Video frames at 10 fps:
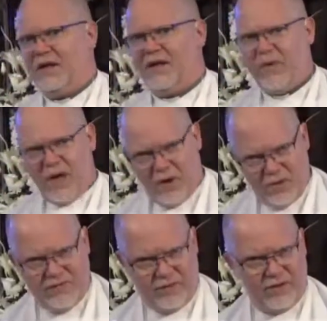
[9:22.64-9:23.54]
if we
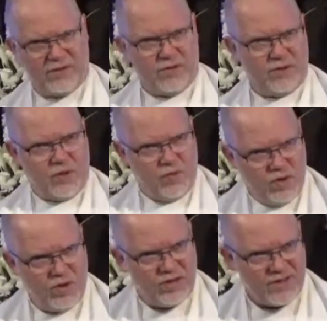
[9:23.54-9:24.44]
only focus on what the
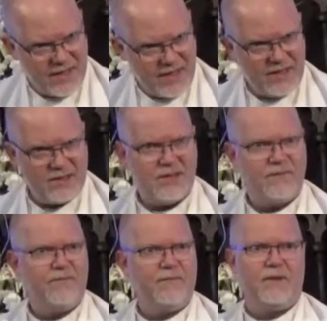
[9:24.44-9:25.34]
Word says,
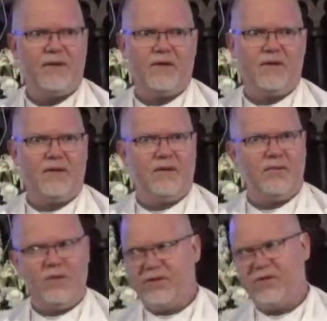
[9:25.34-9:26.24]

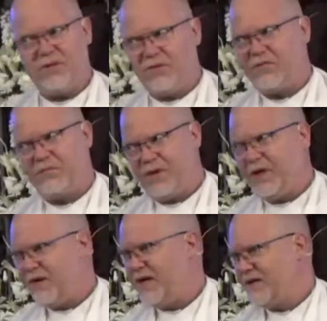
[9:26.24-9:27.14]
we'll do some pretty
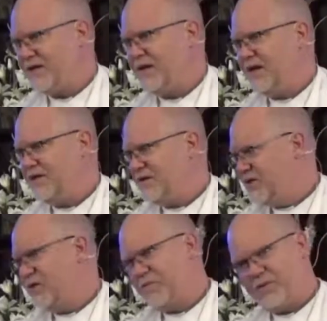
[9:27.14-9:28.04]
crazy things.
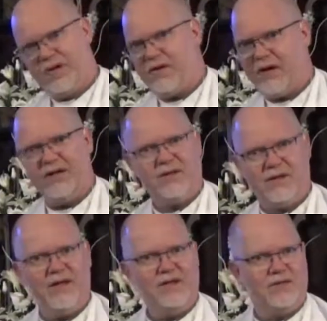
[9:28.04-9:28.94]
There's some pretty crazy
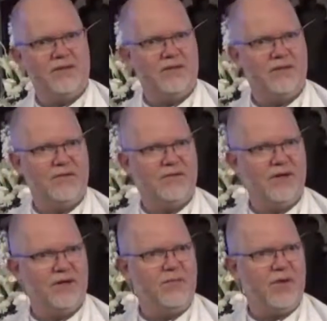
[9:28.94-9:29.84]
things in the,
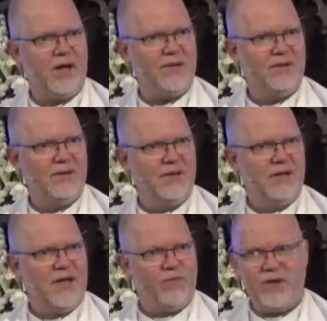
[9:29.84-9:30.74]
written in the Bible
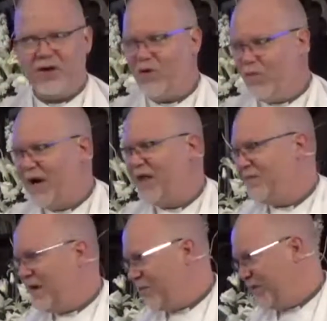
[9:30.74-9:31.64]
if we don't weigh
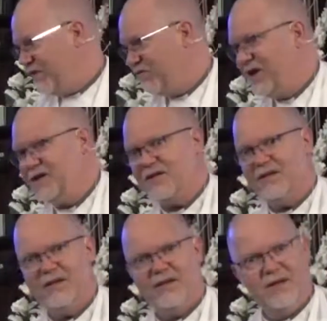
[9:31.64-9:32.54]
them up with our
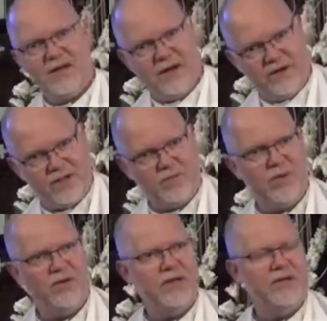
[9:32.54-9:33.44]
reason and our
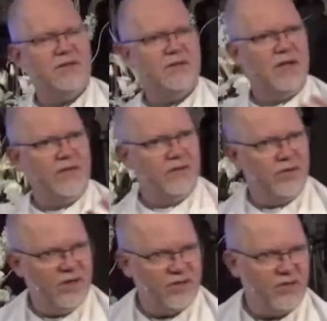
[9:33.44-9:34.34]
experience and the
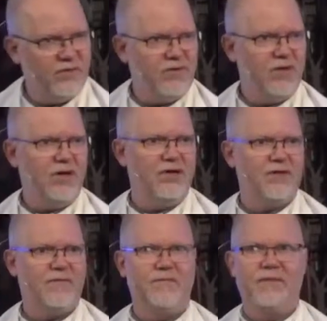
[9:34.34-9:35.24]
tradition of the
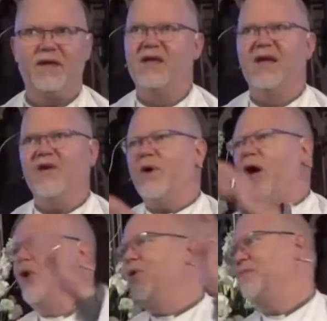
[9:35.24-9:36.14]
church. If we
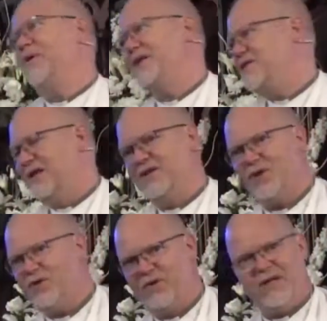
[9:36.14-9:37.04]
only base things
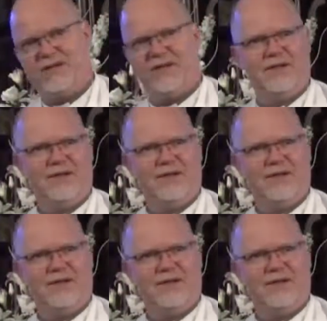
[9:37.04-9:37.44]
on reason